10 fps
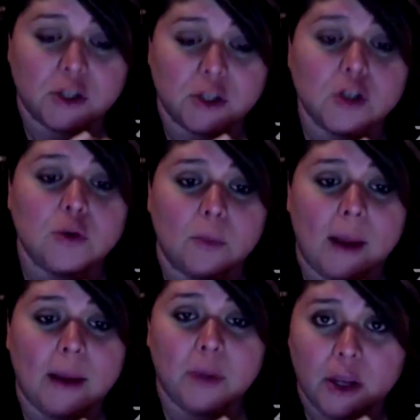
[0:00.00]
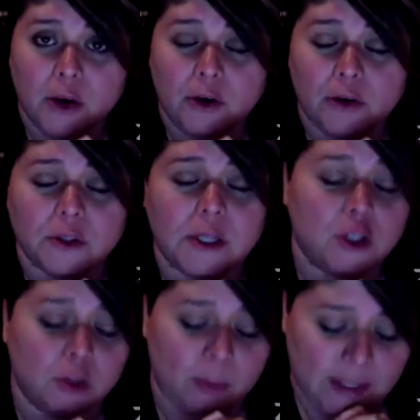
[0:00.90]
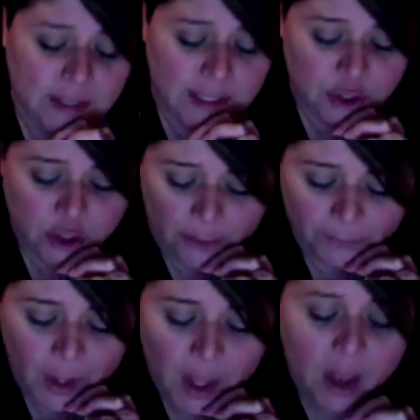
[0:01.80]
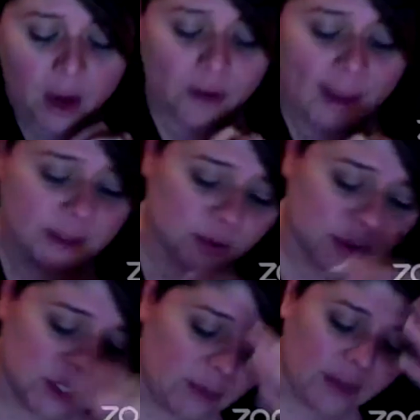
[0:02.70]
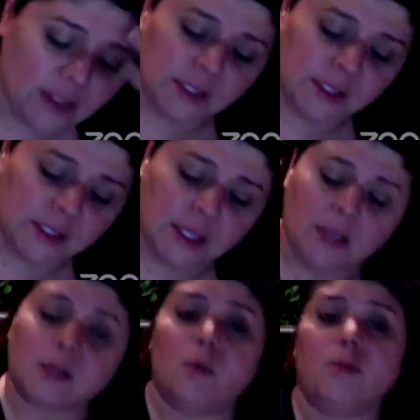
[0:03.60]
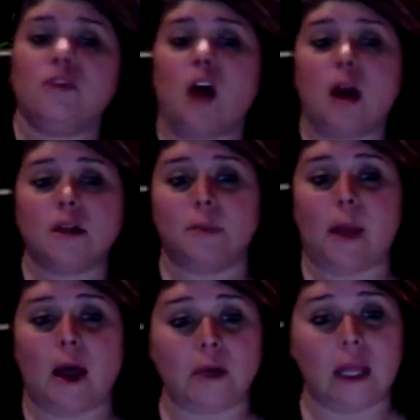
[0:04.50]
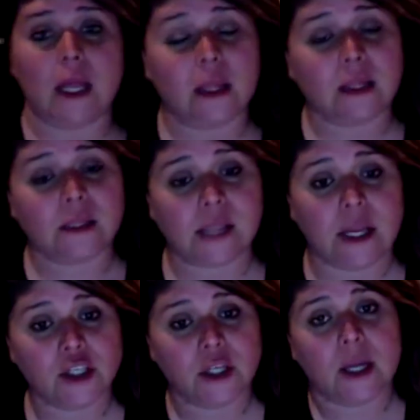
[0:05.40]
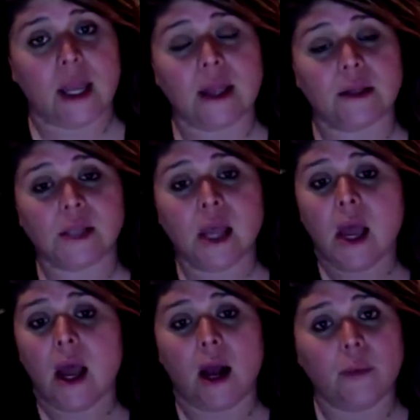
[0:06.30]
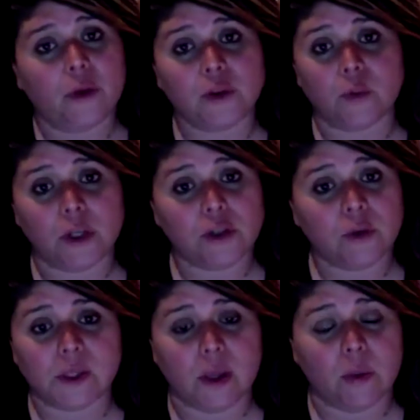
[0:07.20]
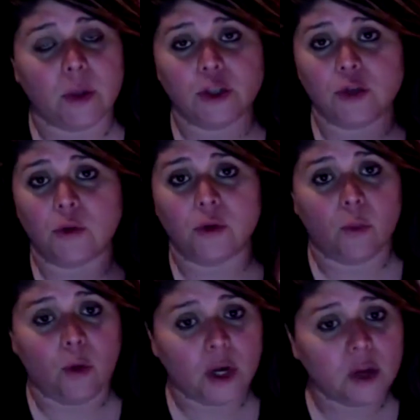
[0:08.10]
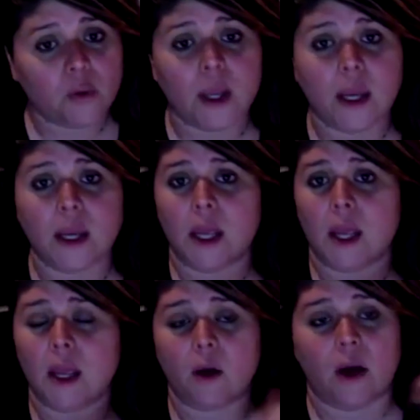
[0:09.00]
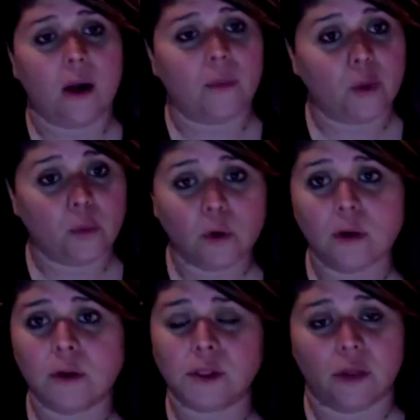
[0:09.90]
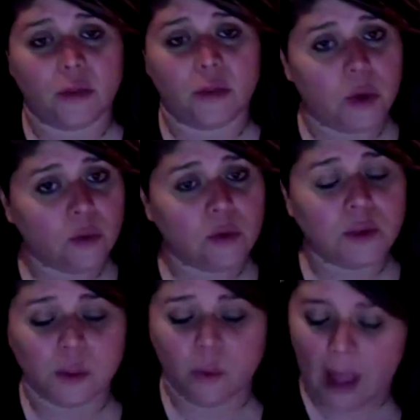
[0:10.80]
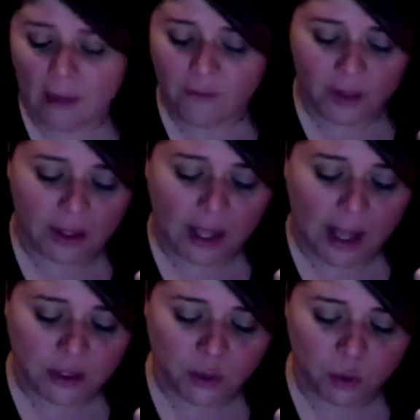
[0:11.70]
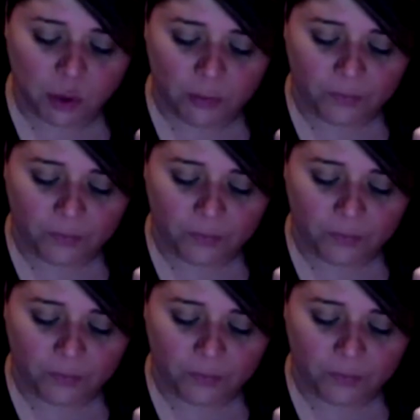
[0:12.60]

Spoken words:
to my peers and to my teacher. Okay, so some of these things that we've talked about in the session is those rituals that we do, the morning greeting, the rules, the 3 rules that we have in the classroom.